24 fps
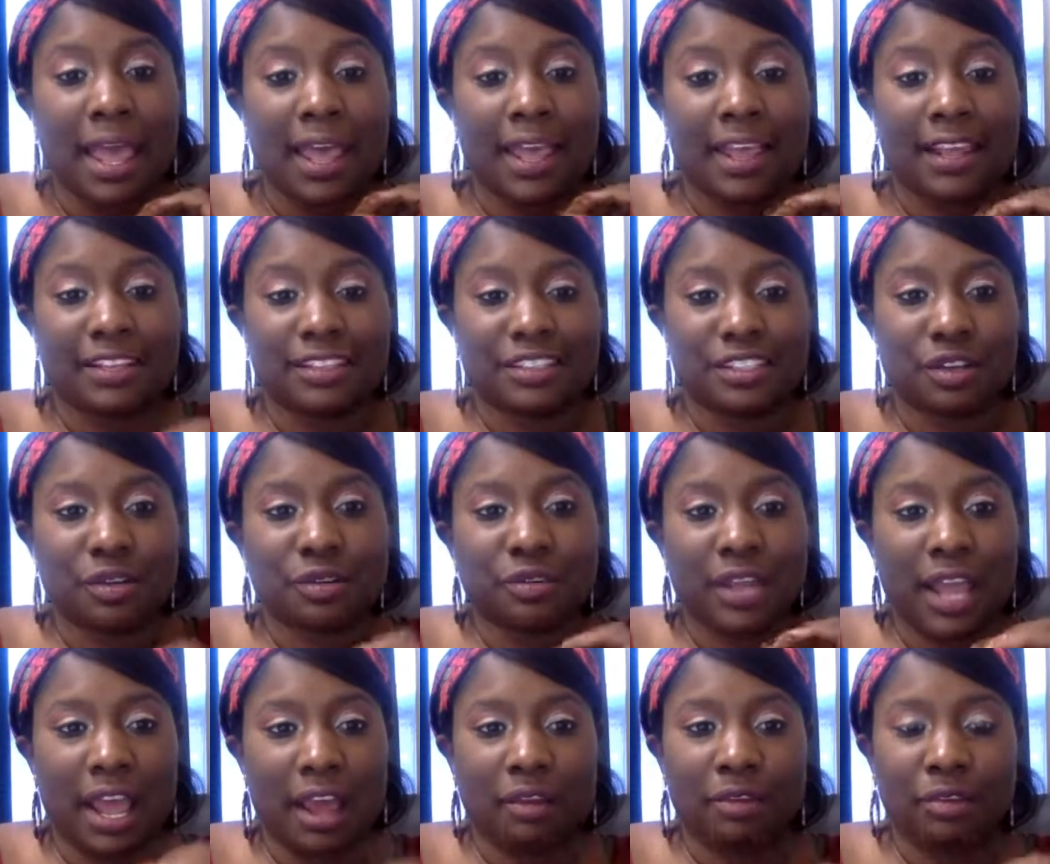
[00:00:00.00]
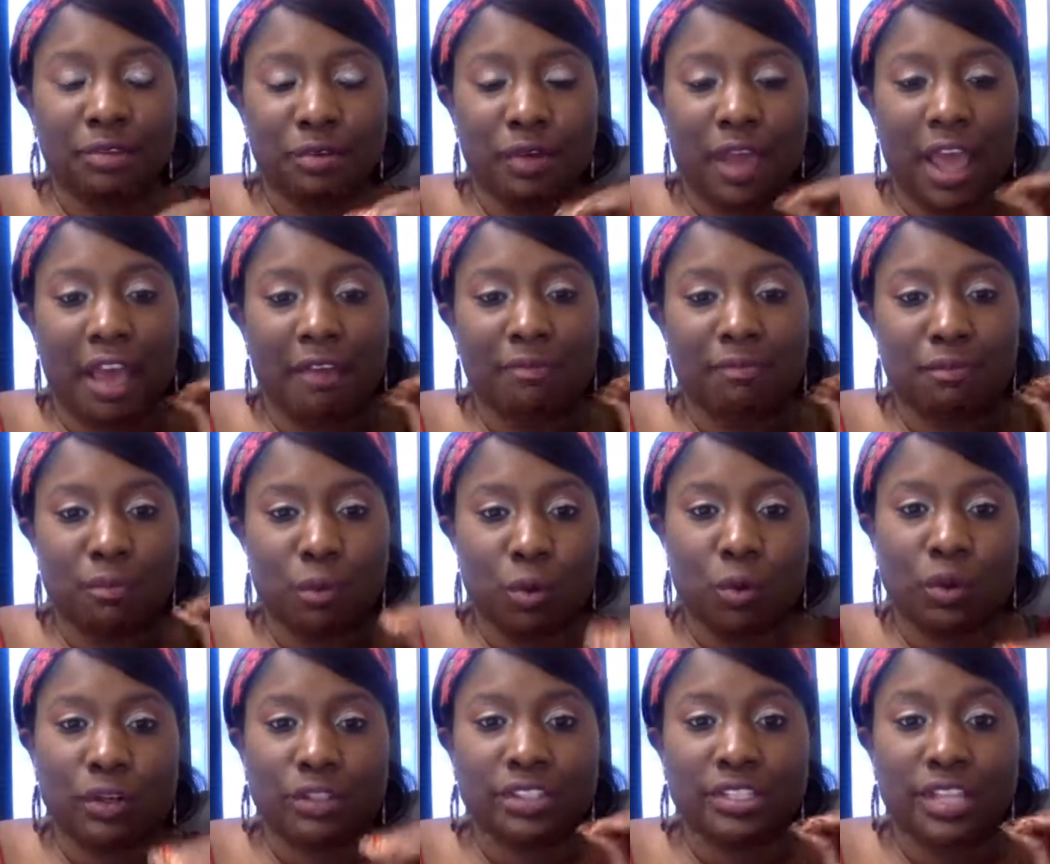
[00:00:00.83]
And so now you have
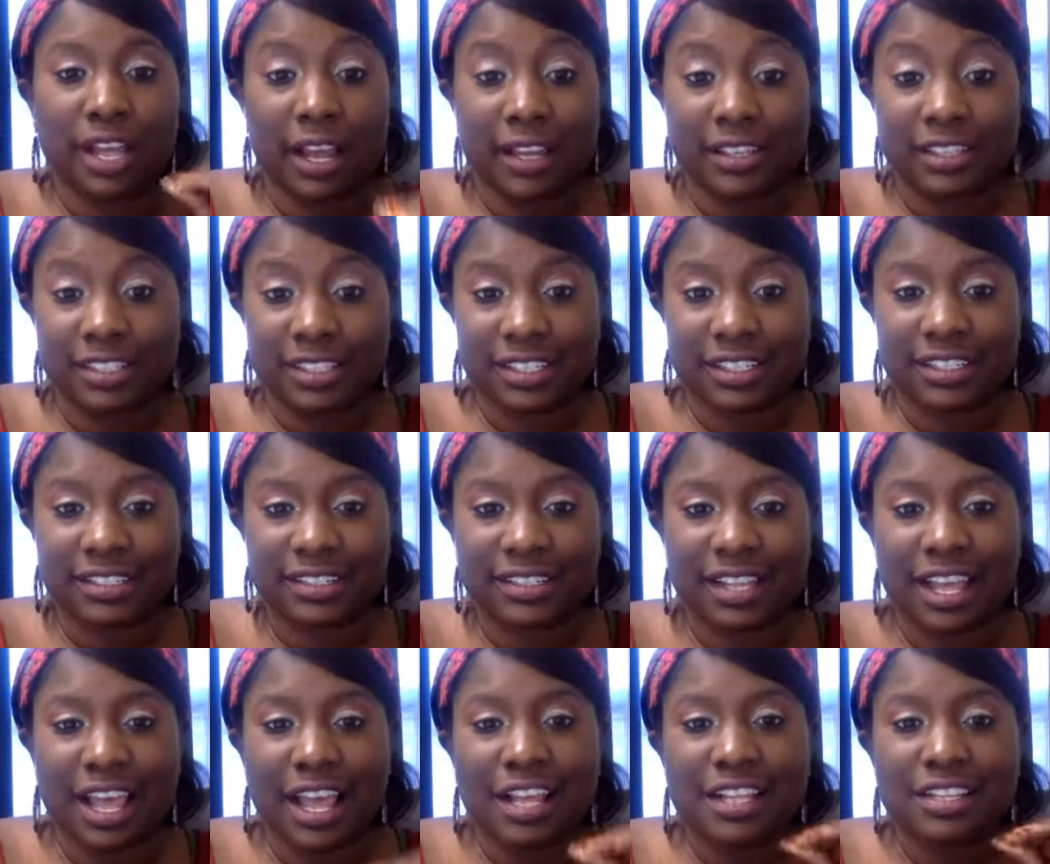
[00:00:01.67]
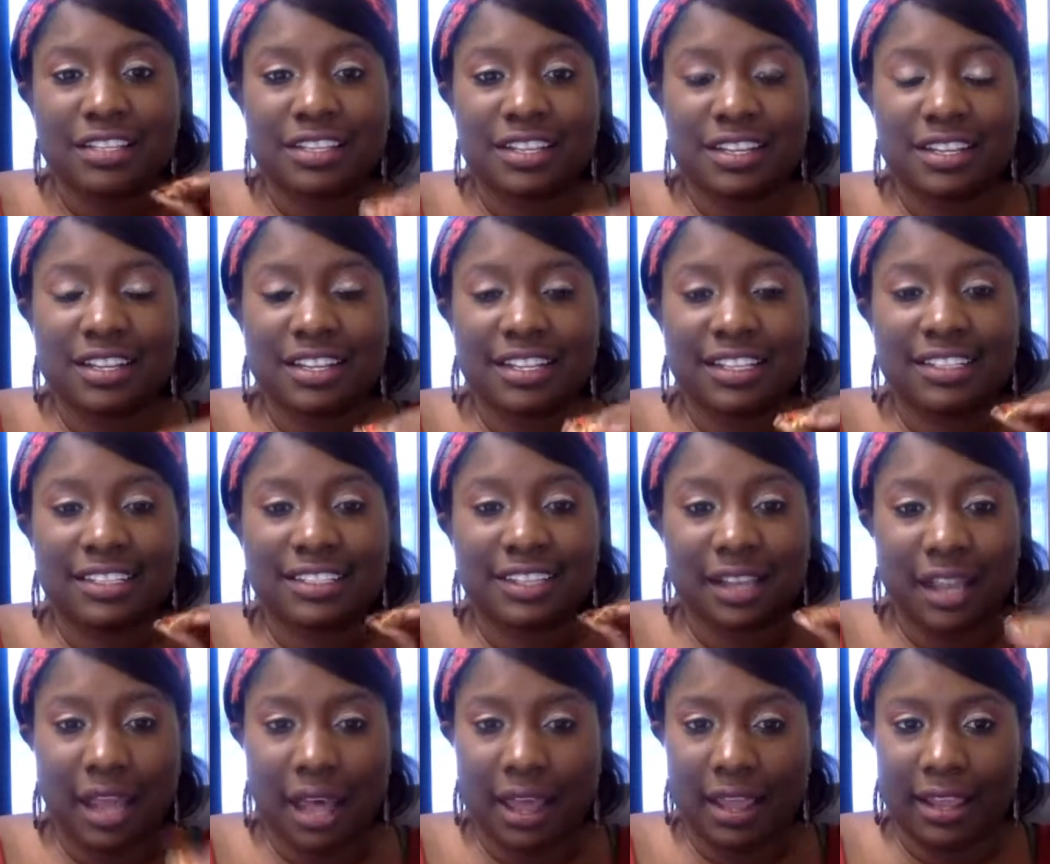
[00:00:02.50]
more touches to these
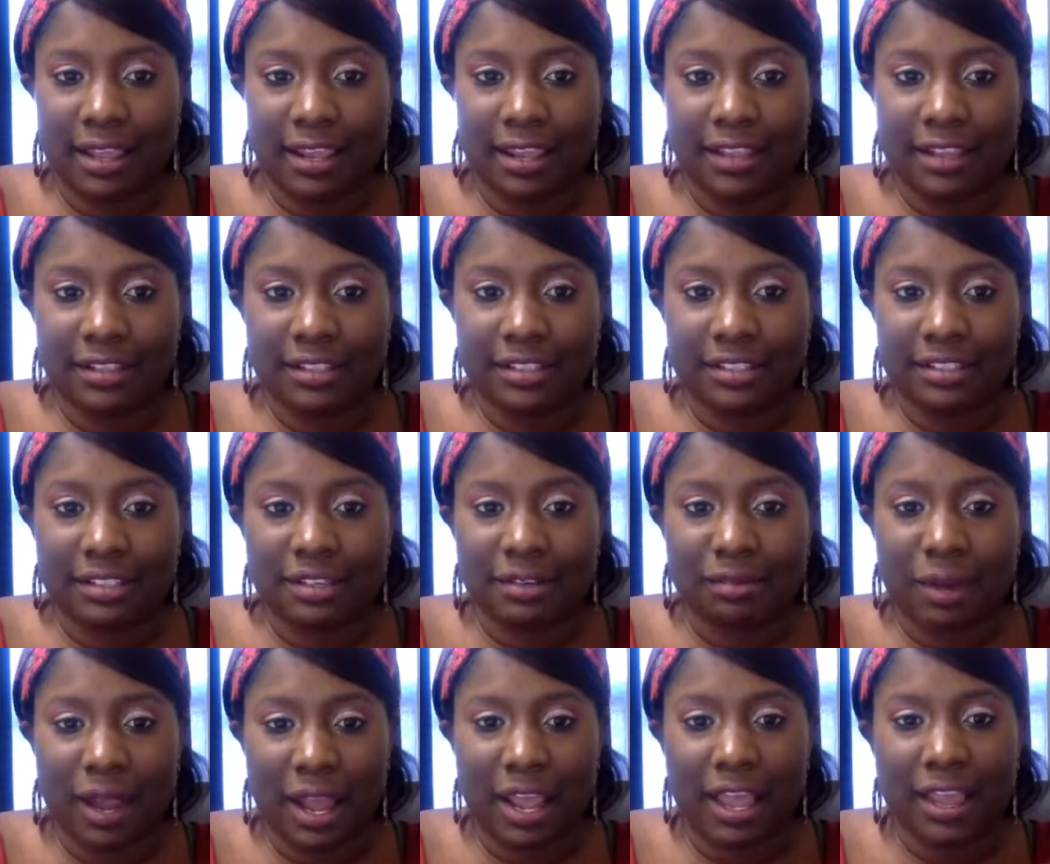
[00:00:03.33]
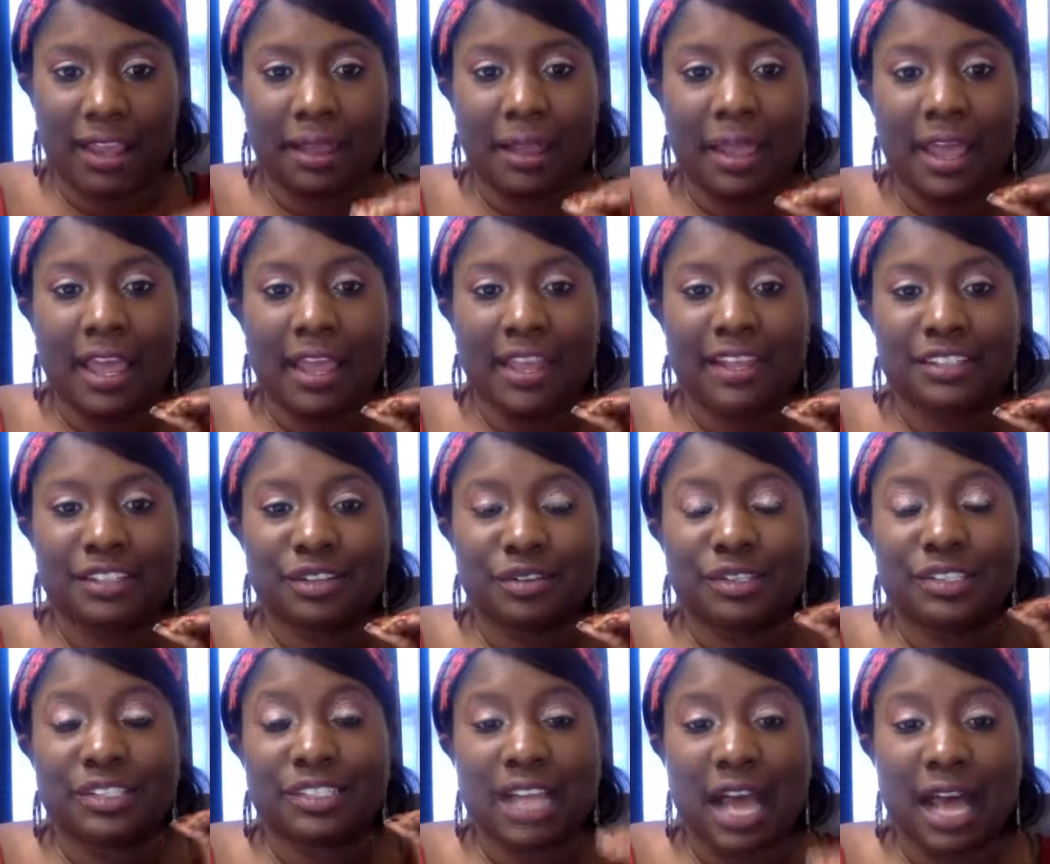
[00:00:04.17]
clients, right? And so
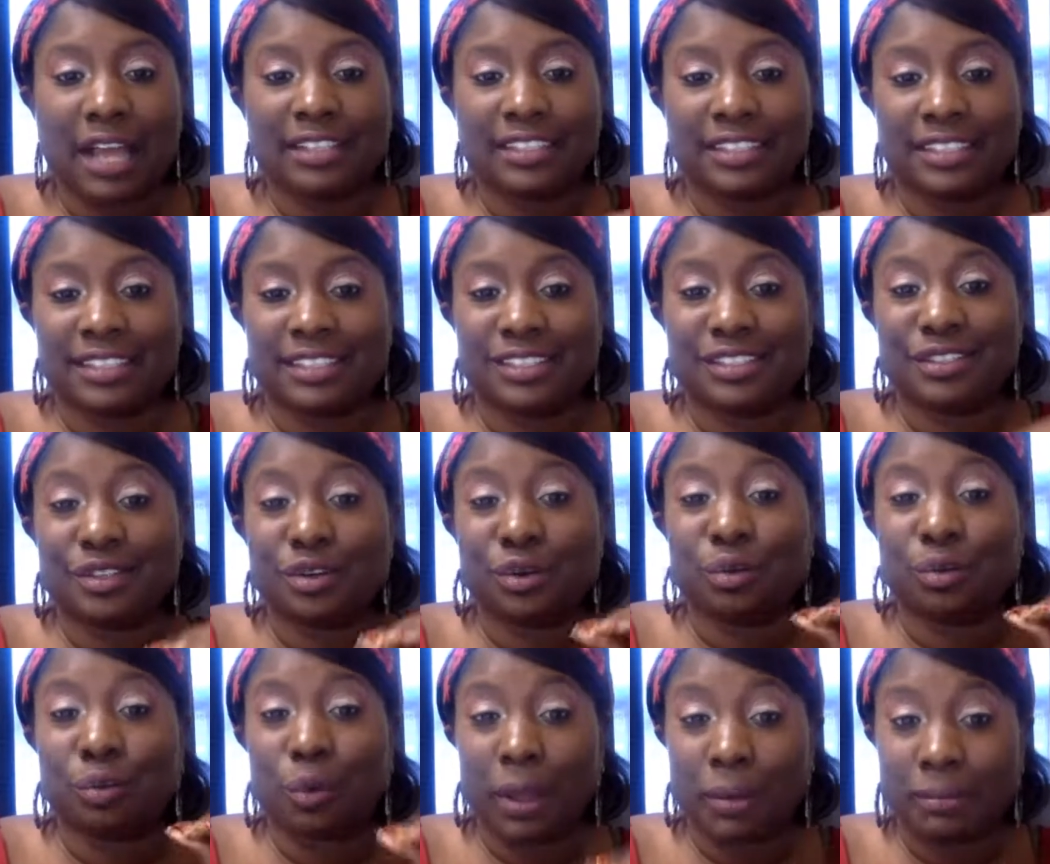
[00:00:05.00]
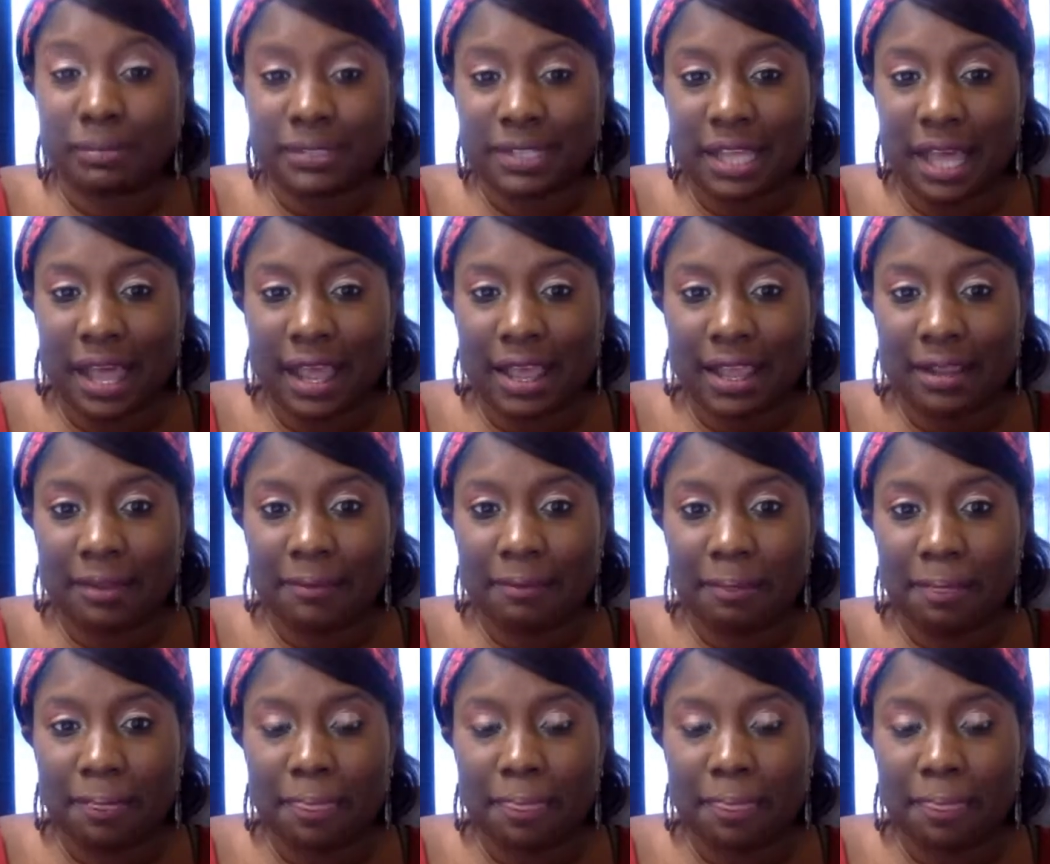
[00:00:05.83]
it's not just your website,